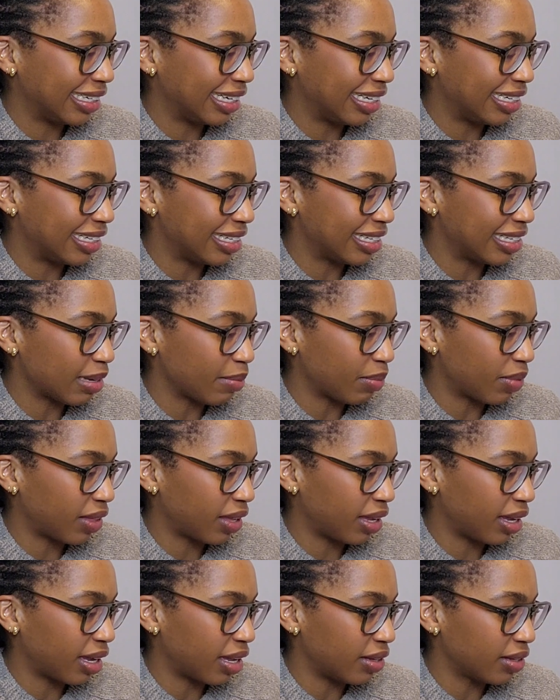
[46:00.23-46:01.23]
into
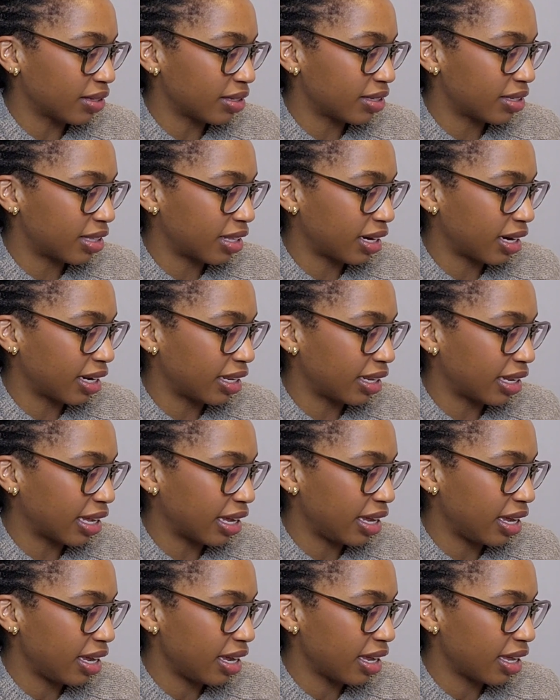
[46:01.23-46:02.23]
something else that I
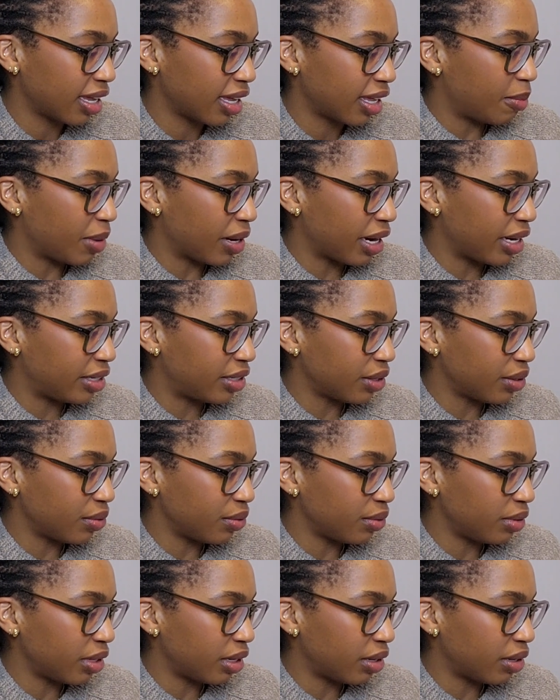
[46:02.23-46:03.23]
like. And I don't
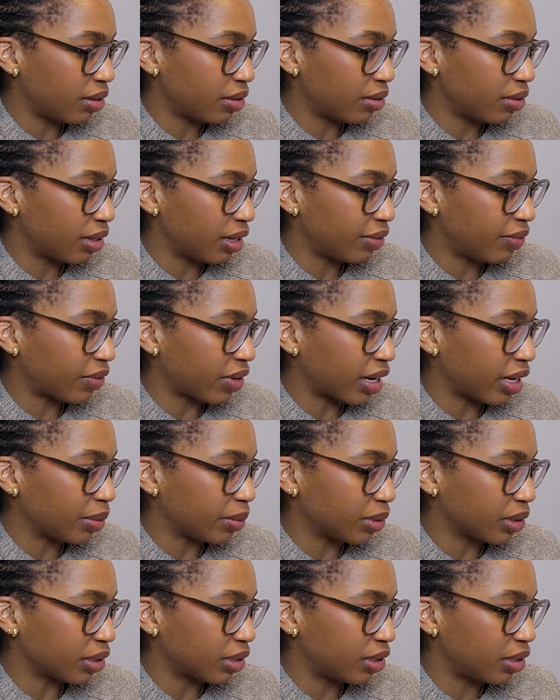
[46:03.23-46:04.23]
know if I
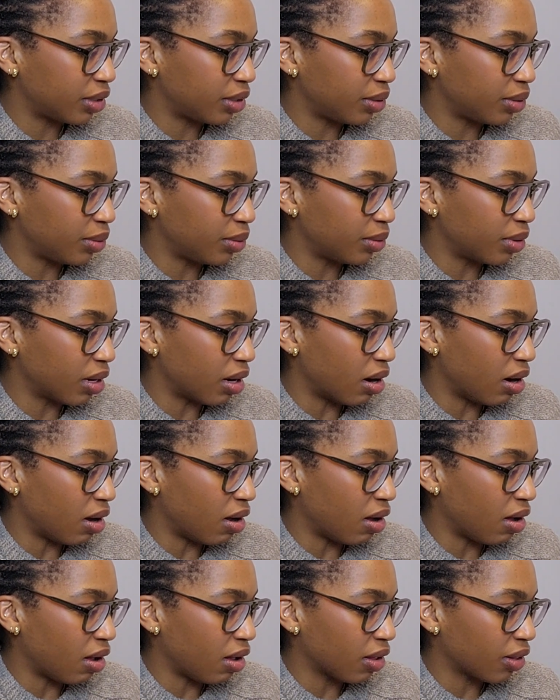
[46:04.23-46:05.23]
will do
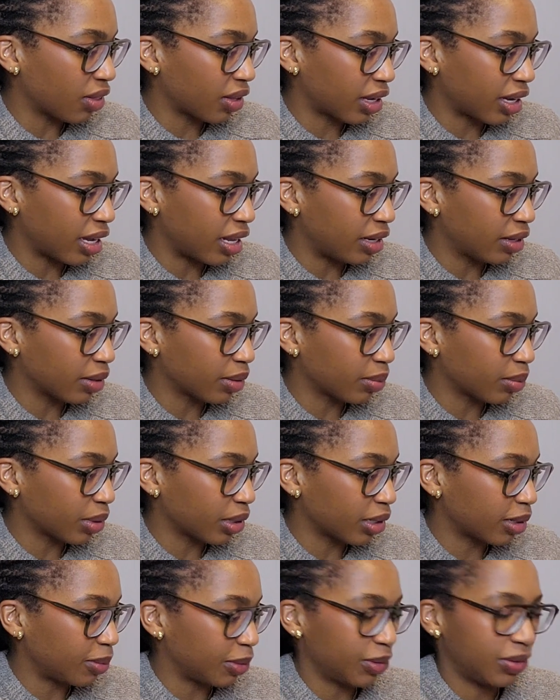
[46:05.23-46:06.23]
all the color
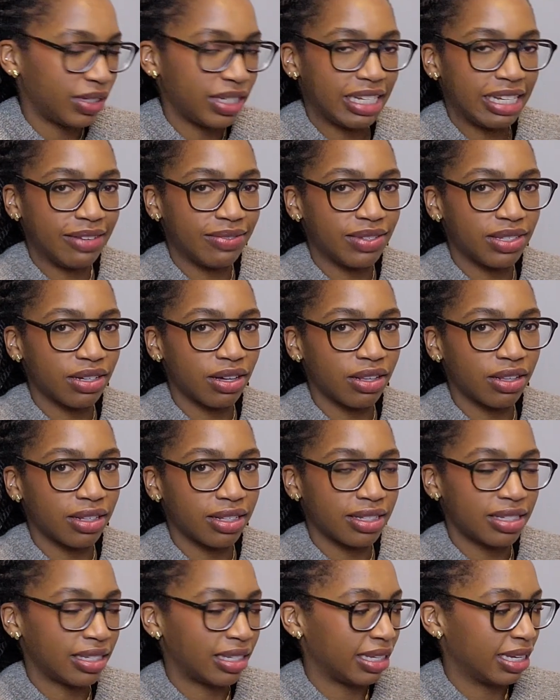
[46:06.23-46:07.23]
work motifs on the
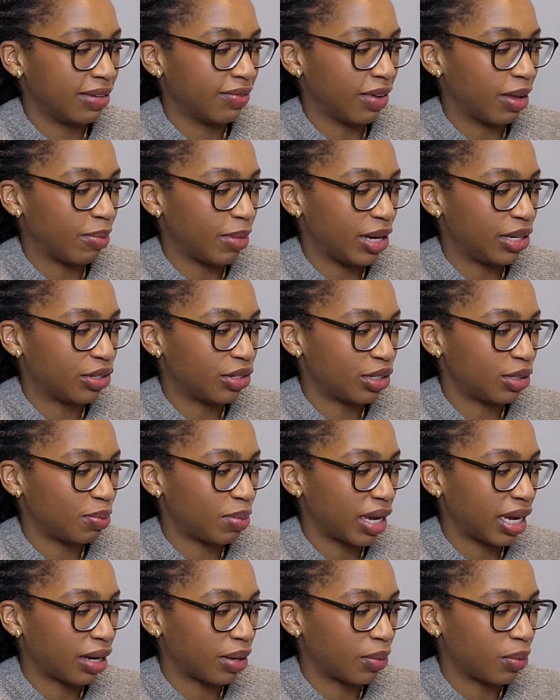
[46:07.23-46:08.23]
sleeve. I might just
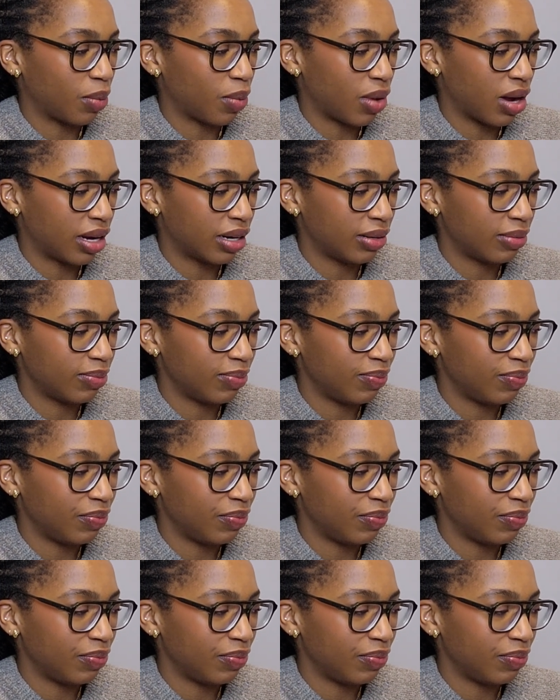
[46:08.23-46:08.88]
pick one,